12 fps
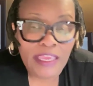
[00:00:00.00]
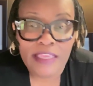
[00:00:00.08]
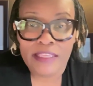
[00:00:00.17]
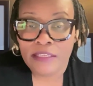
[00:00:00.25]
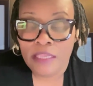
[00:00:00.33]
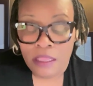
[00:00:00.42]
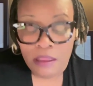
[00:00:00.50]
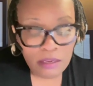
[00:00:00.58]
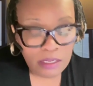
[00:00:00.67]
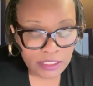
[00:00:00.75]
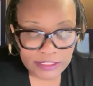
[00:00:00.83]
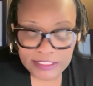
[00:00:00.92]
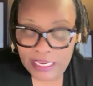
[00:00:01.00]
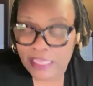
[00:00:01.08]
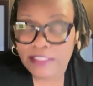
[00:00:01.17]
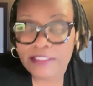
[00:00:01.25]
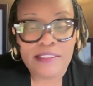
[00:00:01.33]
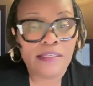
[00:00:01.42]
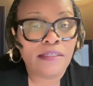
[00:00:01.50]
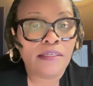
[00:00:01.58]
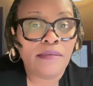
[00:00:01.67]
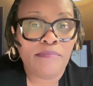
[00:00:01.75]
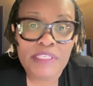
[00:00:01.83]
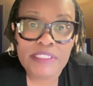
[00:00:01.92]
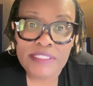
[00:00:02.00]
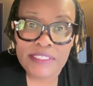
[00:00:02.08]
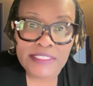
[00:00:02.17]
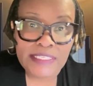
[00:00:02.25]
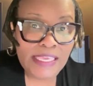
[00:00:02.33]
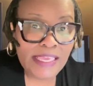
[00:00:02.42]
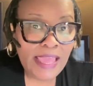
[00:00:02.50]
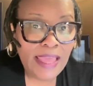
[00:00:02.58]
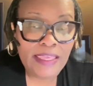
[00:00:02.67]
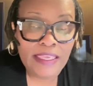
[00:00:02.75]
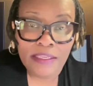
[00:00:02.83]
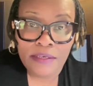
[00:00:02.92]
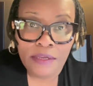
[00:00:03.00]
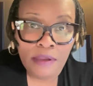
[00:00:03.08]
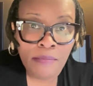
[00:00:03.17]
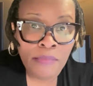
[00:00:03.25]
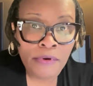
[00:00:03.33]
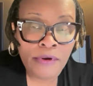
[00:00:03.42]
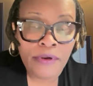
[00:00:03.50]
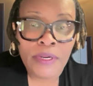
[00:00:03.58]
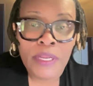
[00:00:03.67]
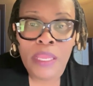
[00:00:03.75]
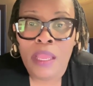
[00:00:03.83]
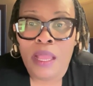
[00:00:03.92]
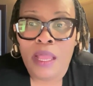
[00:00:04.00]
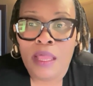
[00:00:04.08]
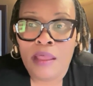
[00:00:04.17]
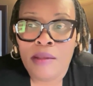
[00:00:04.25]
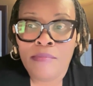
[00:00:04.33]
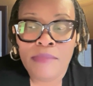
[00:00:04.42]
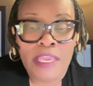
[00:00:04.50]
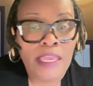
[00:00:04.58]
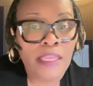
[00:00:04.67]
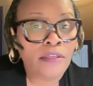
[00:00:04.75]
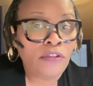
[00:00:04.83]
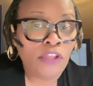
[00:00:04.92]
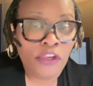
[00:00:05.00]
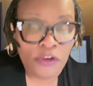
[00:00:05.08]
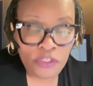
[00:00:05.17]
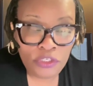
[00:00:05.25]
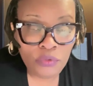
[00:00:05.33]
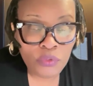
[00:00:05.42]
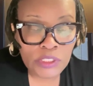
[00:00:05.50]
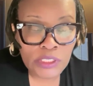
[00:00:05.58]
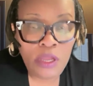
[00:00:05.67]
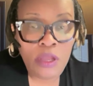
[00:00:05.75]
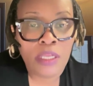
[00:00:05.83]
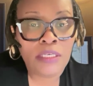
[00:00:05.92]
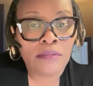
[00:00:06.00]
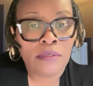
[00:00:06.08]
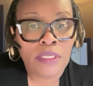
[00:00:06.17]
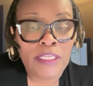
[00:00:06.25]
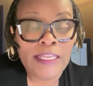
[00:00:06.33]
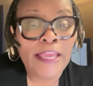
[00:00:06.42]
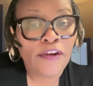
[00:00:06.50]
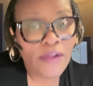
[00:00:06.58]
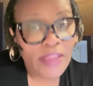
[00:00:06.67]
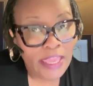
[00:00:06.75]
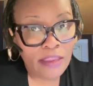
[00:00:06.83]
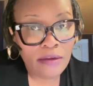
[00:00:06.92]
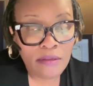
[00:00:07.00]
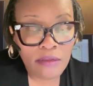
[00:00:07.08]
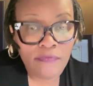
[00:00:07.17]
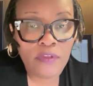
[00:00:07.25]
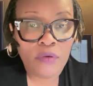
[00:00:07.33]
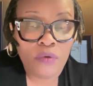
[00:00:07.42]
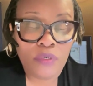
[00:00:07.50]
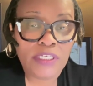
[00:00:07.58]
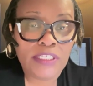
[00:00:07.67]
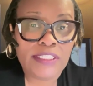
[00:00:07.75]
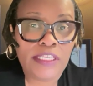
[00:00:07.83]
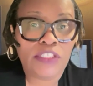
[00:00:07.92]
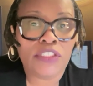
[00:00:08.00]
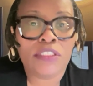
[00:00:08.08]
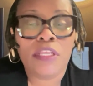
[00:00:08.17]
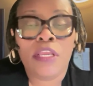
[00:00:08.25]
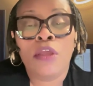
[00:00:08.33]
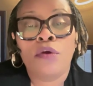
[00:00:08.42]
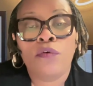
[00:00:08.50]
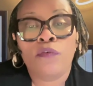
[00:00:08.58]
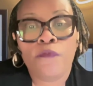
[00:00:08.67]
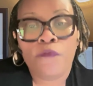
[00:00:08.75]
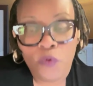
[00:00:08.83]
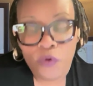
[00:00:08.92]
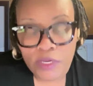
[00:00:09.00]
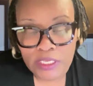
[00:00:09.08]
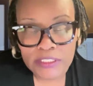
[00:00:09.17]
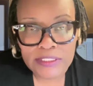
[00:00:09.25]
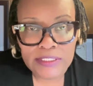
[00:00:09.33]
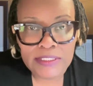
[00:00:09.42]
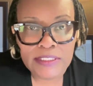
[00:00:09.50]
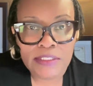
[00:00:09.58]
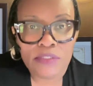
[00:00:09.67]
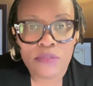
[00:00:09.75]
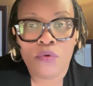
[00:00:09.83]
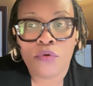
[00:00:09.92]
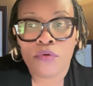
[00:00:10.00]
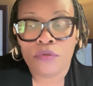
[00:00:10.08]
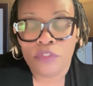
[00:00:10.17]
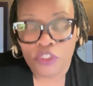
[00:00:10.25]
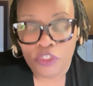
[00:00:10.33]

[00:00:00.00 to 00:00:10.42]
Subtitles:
that contains the business EIN number, and they are usually on letterhead of the organization for instances or